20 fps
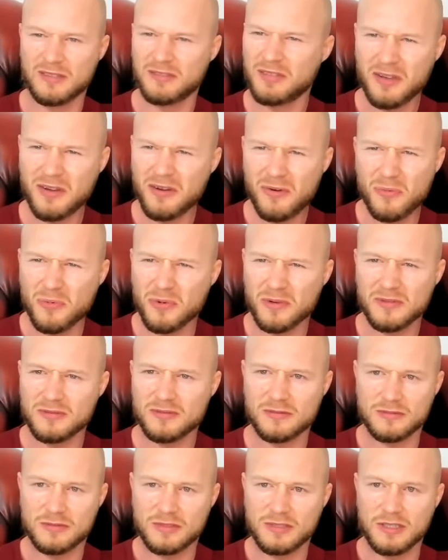No.
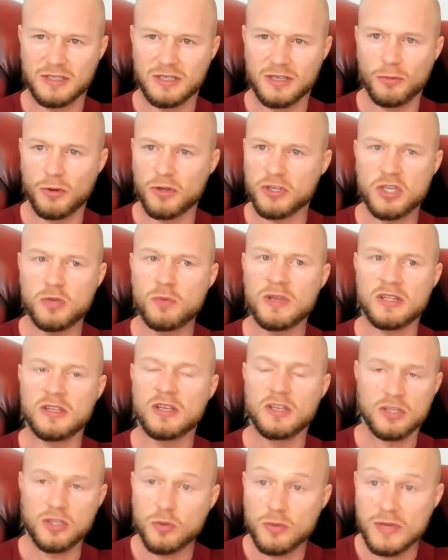What you eat,
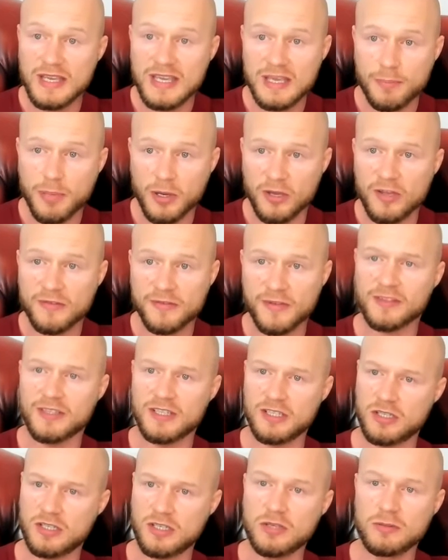you eat perfectly,
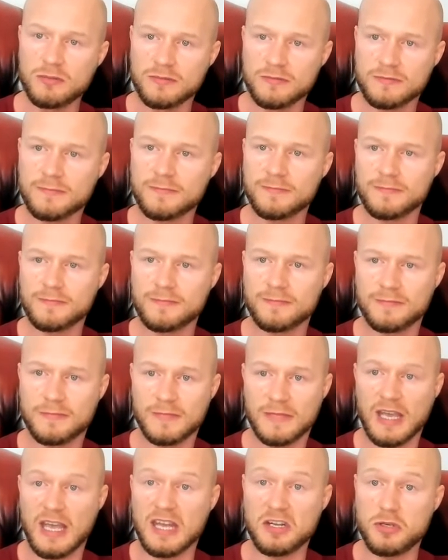do you?
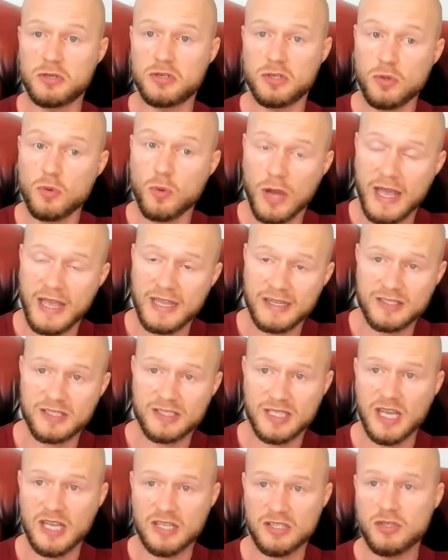And you do what
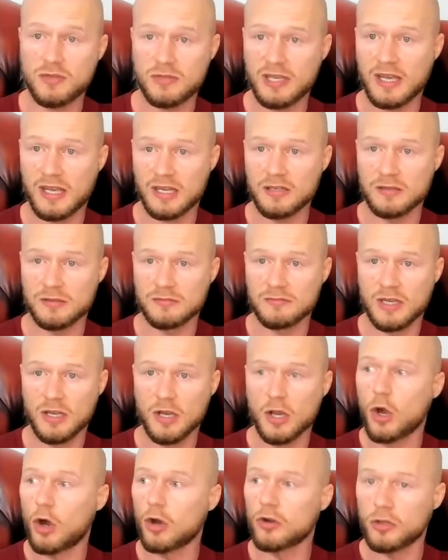exercise you can
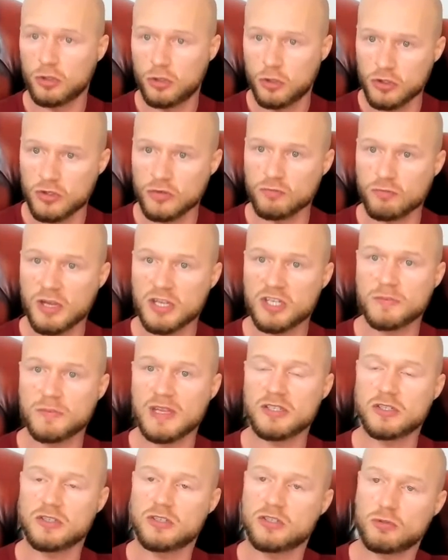on a good and
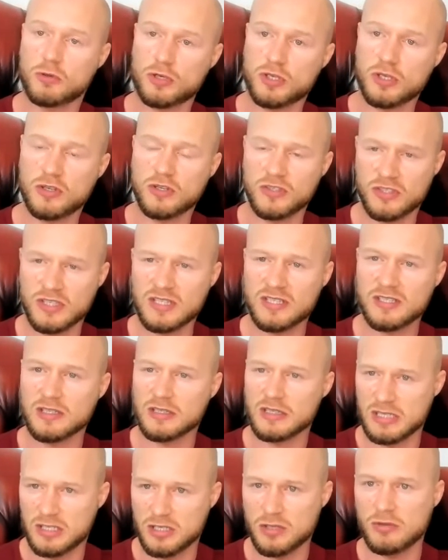regimented structure
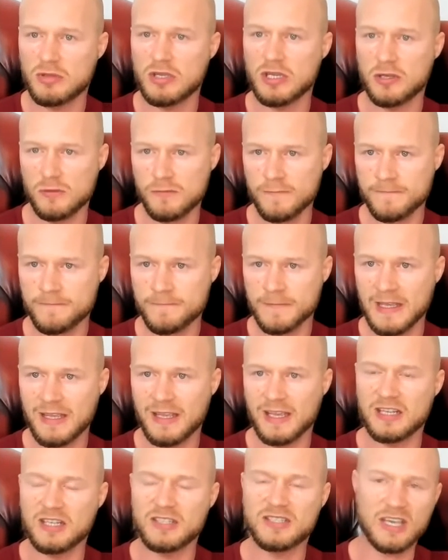consistently, do you?
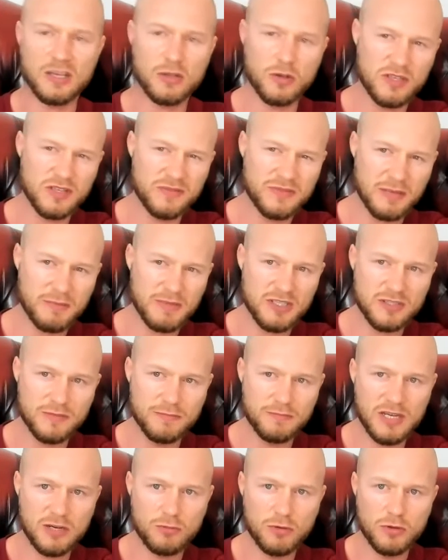and you take all your vitamins
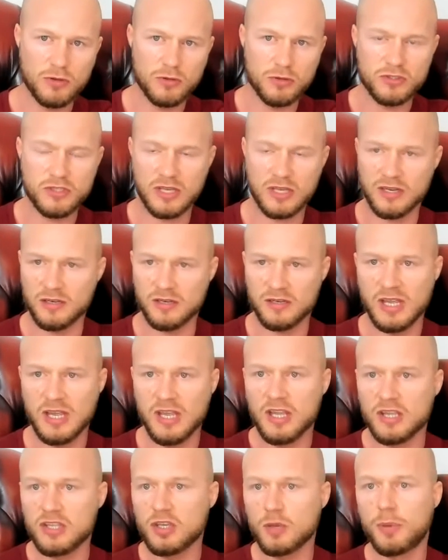and minerals and
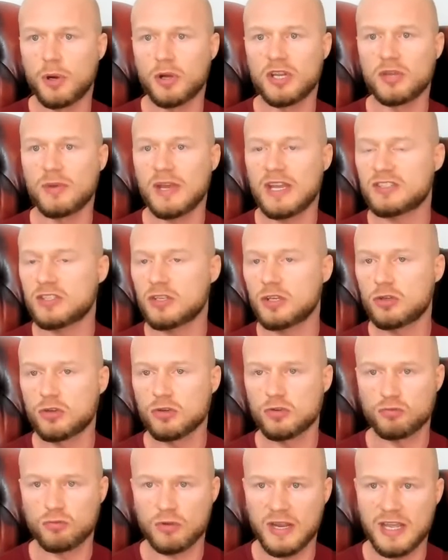your body weight's in a
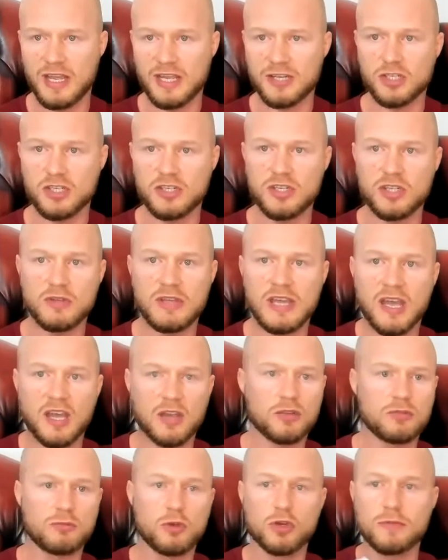good range and you get a
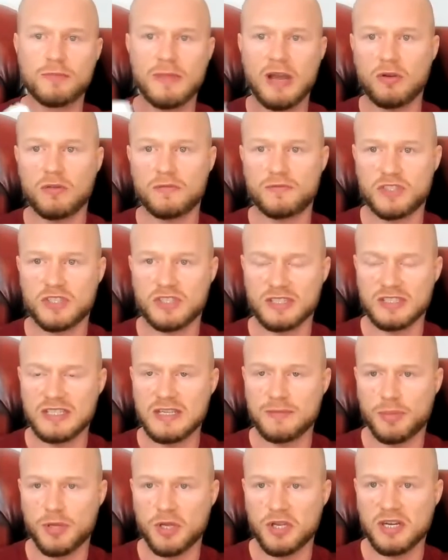good amount of
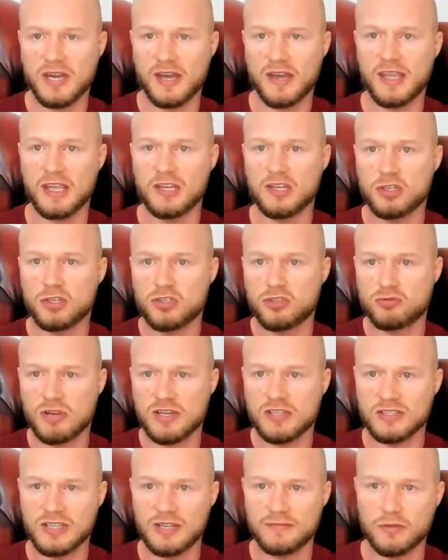sleep per night and your
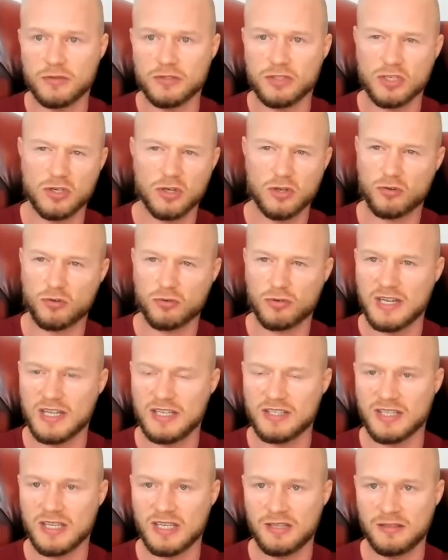stress levels are not
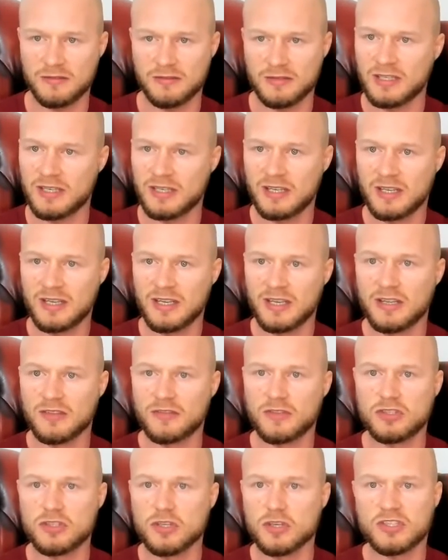crazy
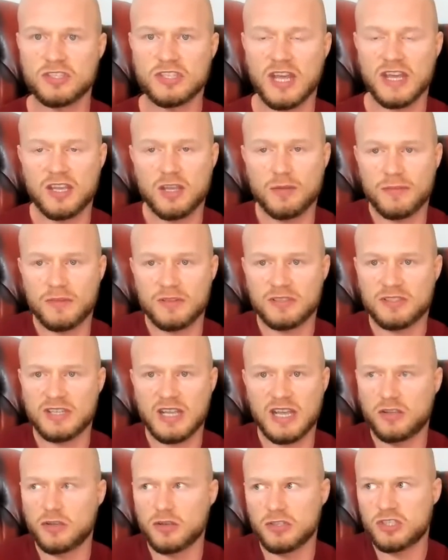there's no
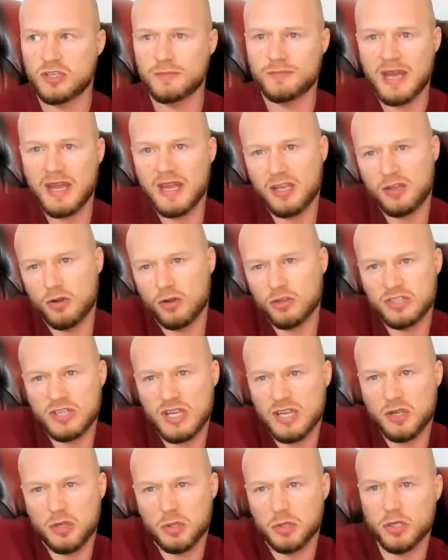psychosomatic or
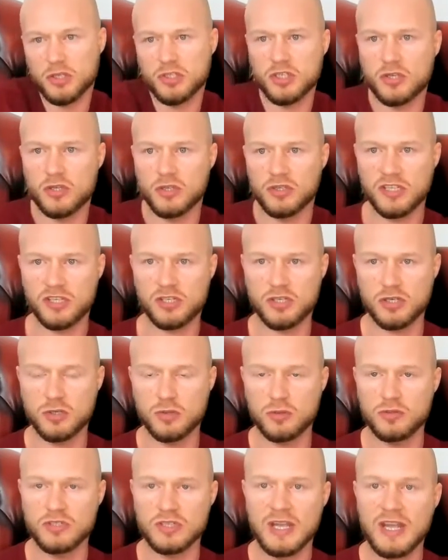psychological
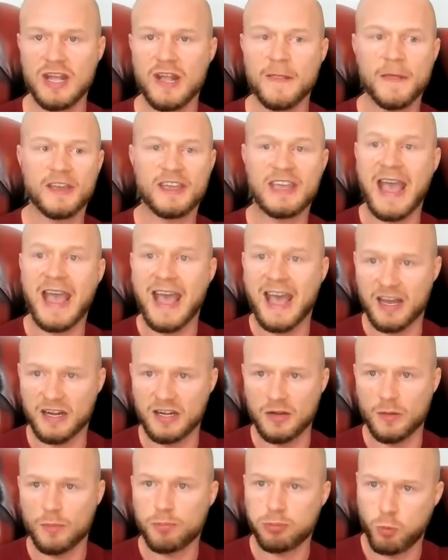issues that
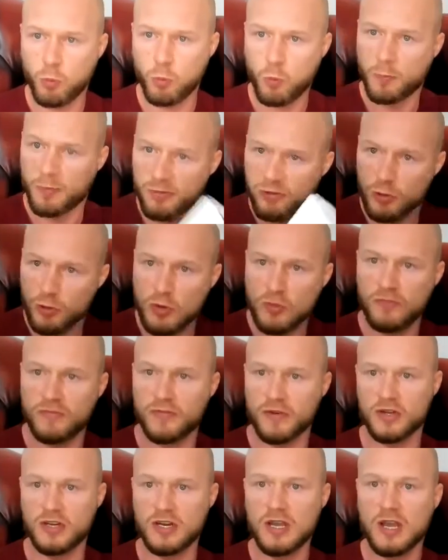can,
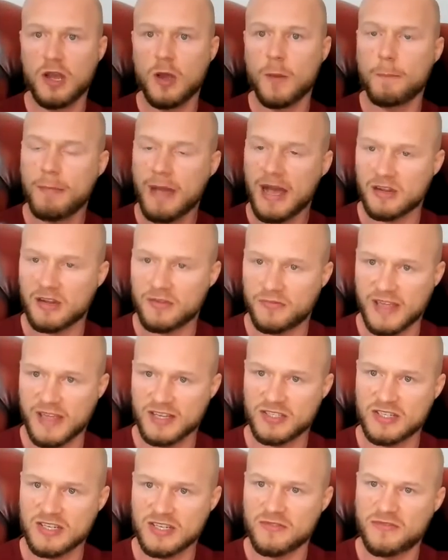proven,
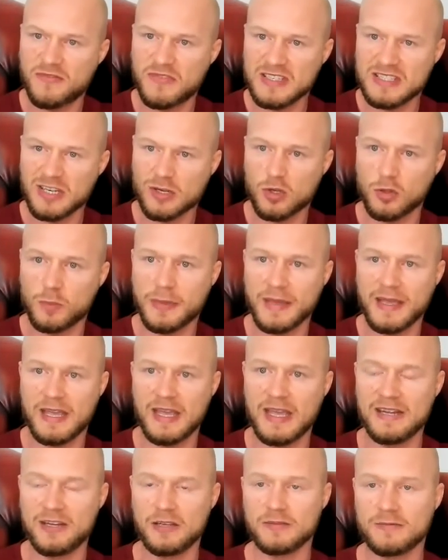manifest in physical
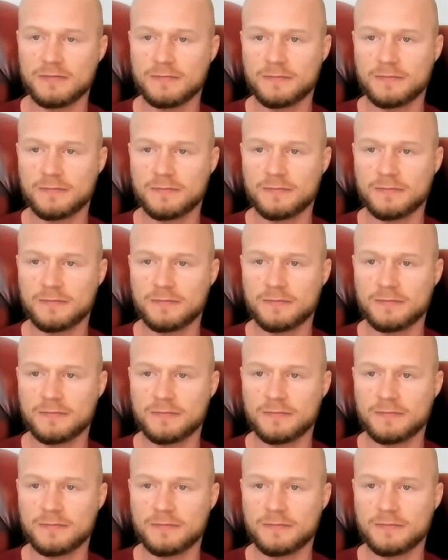pain.